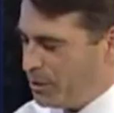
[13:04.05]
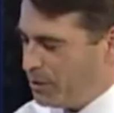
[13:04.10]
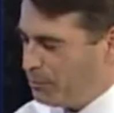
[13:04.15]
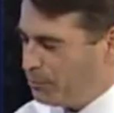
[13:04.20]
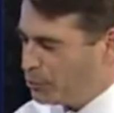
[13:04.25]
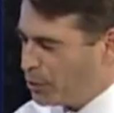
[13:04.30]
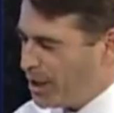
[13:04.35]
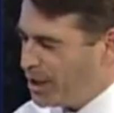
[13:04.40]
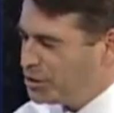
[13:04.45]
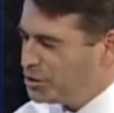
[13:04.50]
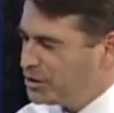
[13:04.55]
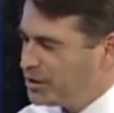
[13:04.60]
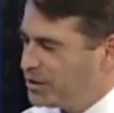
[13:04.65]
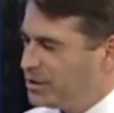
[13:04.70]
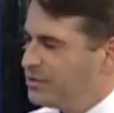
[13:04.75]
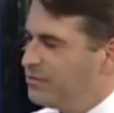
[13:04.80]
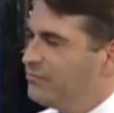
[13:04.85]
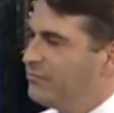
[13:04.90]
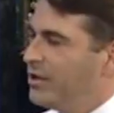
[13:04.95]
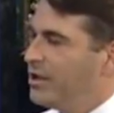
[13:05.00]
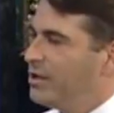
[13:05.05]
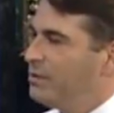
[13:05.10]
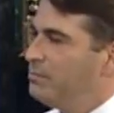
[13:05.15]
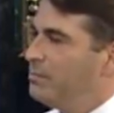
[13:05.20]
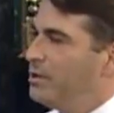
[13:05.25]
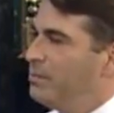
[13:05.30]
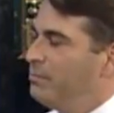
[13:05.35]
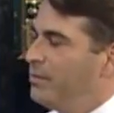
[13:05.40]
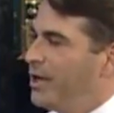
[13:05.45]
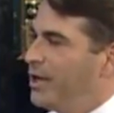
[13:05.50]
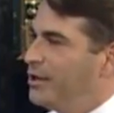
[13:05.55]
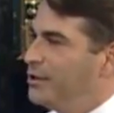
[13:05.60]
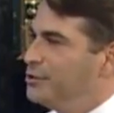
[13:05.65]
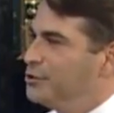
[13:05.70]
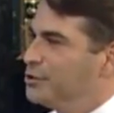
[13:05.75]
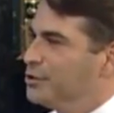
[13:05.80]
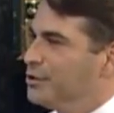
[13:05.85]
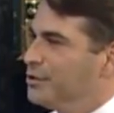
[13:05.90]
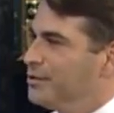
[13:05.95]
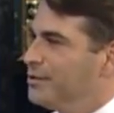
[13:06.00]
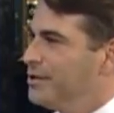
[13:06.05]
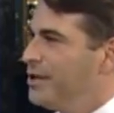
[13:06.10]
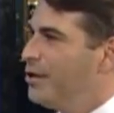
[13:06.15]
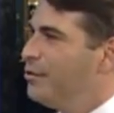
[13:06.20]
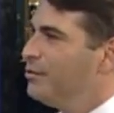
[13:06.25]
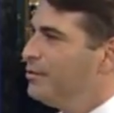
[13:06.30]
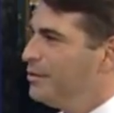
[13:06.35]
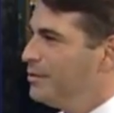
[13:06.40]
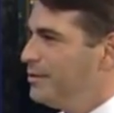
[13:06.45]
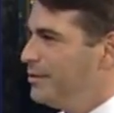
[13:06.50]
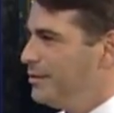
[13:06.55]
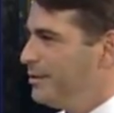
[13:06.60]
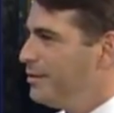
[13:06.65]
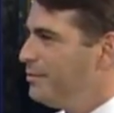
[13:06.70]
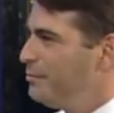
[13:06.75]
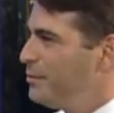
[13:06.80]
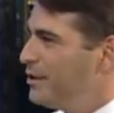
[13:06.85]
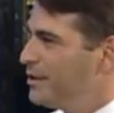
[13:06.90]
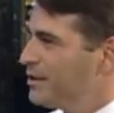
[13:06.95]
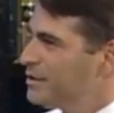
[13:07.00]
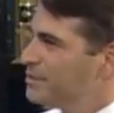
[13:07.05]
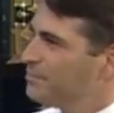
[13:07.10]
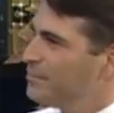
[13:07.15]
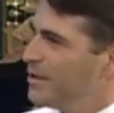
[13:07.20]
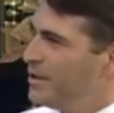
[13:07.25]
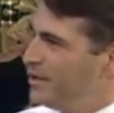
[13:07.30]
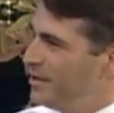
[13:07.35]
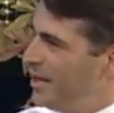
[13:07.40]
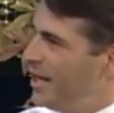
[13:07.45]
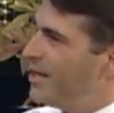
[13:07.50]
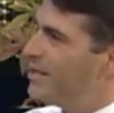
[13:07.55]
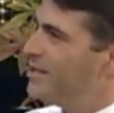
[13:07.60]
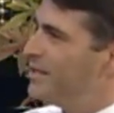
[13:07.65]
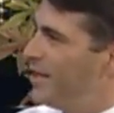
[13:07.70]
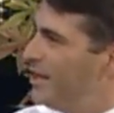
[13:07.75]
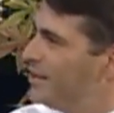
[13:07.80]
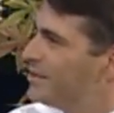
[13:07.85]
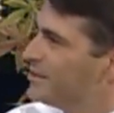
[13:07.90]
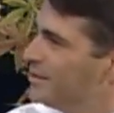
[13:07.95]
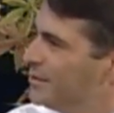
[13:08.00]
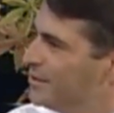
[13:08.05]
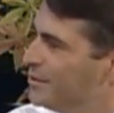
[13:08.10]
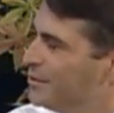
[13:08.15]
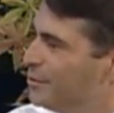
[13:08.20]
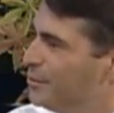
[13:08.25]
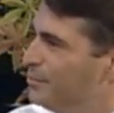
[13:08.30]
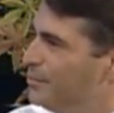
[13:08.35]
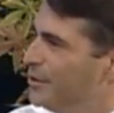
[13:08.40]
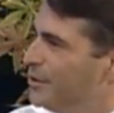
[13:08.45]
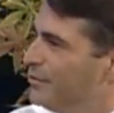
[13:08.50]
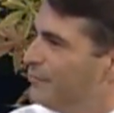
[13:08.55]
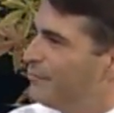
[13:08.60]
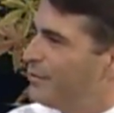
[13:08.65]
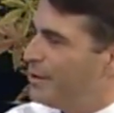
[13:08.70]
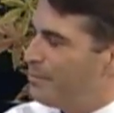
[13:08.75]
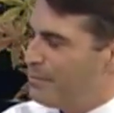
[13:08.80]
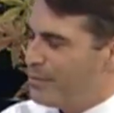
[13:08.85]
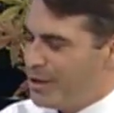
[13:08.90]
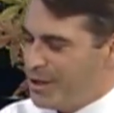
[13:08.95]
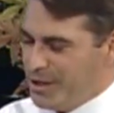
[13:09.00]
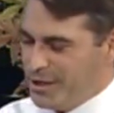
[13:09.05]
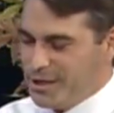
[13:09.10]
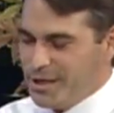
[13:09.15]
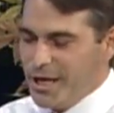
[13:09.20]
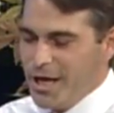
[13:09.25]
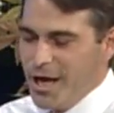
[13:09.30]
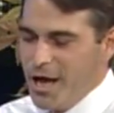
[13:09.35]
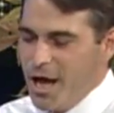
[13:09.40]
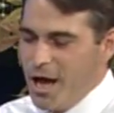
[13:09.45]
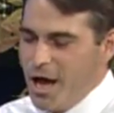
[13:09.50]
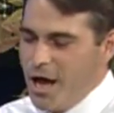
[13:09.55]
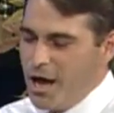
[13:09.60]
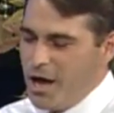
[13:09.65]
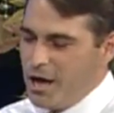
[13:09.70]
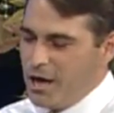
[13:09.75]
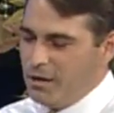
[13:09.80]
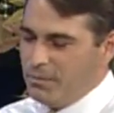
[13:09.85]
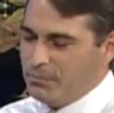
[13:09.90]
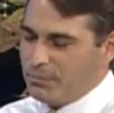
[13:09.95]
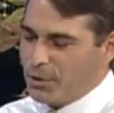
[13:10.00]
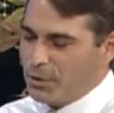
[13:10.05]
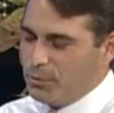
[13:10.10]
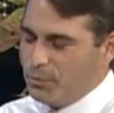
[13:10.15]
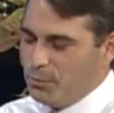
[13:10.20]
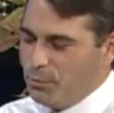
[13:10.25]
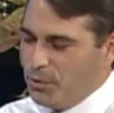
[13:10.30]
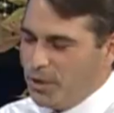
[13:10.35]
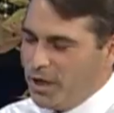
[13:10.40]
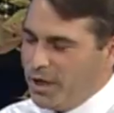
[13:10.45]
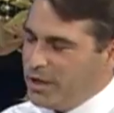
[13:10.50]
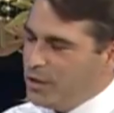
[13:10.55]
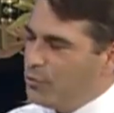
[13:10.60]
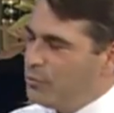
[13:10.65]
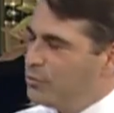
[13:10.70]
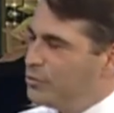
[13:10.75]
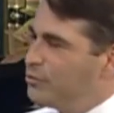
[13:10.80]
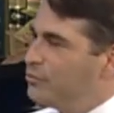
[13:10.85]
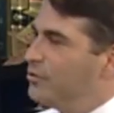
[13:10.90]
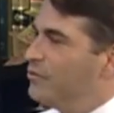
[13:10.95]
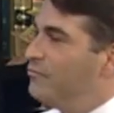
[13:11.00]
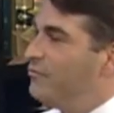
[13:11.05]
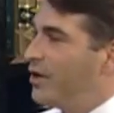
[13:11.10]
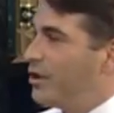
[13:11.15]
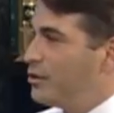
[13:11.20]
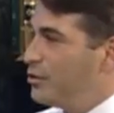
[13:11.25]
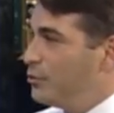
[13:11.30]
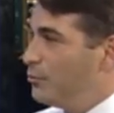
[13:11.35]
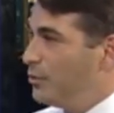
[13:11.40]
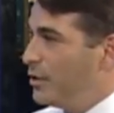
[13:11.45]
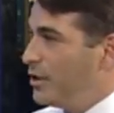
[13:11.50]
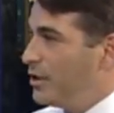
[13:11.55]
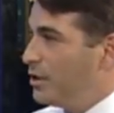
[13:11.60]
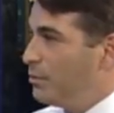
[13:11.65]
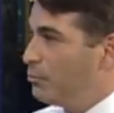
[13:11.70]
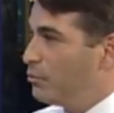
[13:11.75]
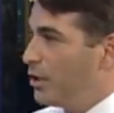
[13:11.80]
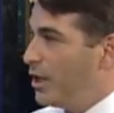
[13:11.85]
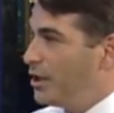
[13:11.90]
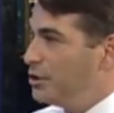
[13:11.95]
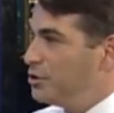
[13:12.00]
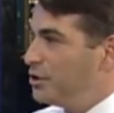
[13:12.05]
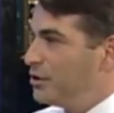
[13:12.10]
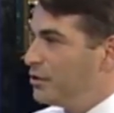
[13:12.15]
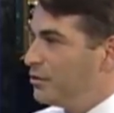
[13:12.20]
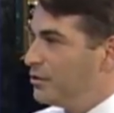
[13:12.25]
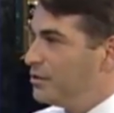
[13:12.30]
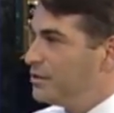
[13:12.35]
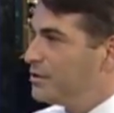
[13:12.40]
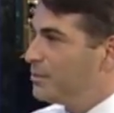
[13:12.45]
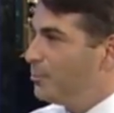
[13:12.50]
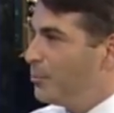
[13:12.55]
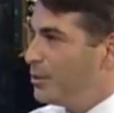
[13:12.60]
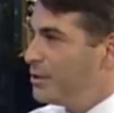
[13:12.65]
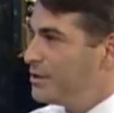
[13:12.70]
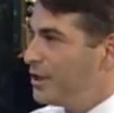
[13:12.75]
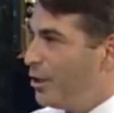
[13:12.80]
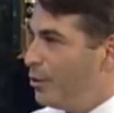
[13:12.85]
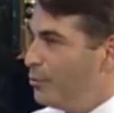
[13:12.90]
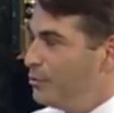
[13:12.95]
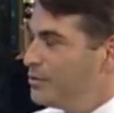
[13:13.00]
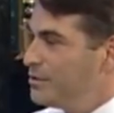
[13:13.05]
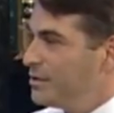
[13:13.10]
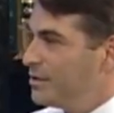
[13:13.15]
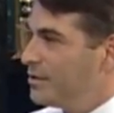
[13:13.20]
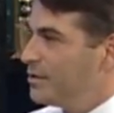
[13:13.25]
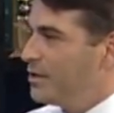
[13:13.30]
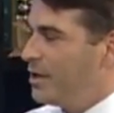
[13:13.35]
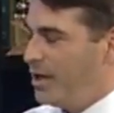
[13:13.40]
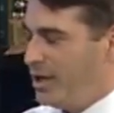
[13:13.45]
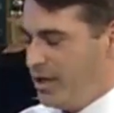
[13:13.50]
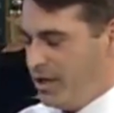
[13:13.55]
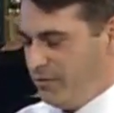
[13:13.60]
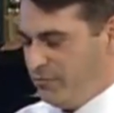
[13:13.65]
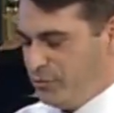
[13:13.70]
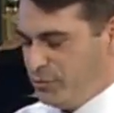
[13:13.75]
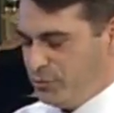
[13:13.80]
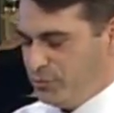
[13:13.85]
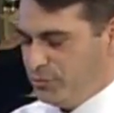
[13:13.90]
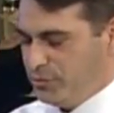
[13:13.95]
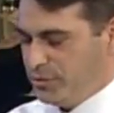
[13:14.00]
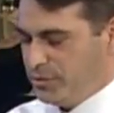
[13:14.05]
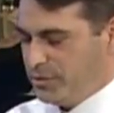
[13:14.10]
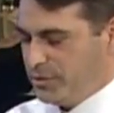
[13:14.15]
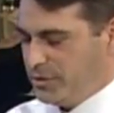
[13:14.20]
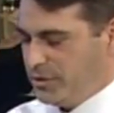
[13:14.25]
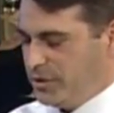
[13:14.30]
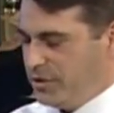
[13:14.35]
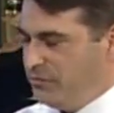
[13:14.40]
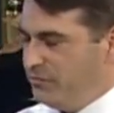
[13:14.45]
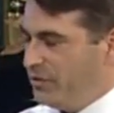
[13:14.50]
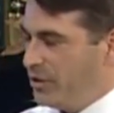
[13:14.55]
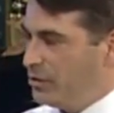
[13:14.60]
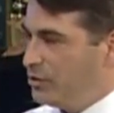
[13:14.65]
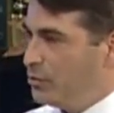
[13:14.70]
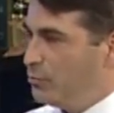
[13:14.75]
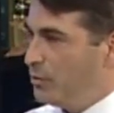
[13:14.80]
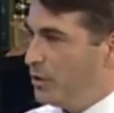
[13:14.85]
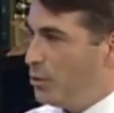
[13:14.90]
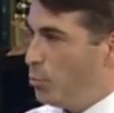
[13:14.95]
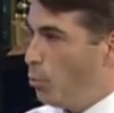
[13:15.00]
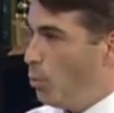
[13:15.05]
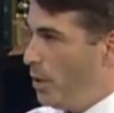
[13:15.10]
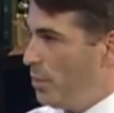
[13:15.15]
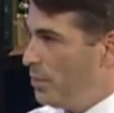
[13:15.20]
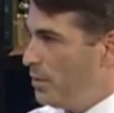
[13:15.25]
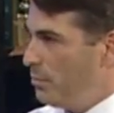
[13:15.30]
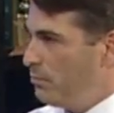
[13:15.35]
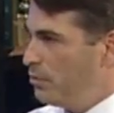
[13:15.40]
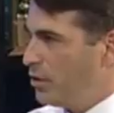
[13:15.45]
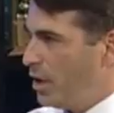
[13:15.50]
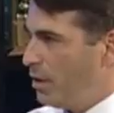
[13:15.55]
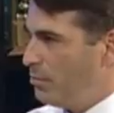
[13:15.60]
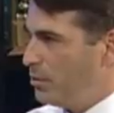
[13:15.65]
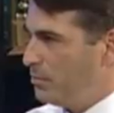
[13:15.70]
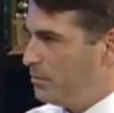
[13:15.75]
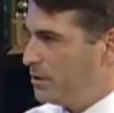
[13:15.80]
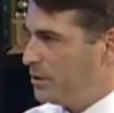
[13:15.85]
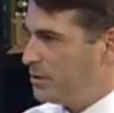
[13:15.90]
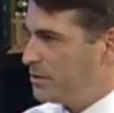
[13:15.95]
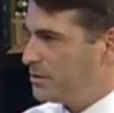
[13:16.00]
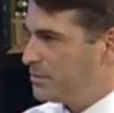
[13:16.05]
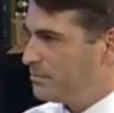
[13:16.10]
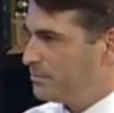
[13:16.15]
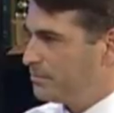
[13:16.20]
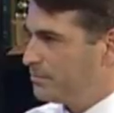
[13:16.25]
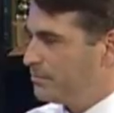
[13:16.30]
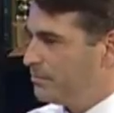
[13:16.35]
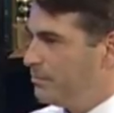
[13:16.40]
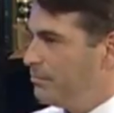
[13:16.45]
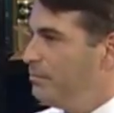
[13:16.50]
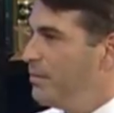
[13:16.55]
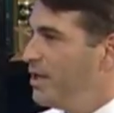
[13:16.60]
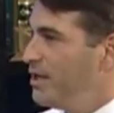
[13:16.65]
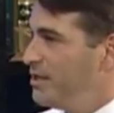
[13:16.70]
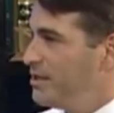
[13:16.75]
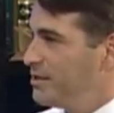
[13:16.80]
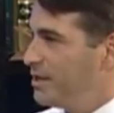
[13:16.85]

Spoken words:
a project development manager. Now, let me explain that task a little bit, if I might. When I go to evaluate a project on someone's house, I have to evaluate what the problem is. Many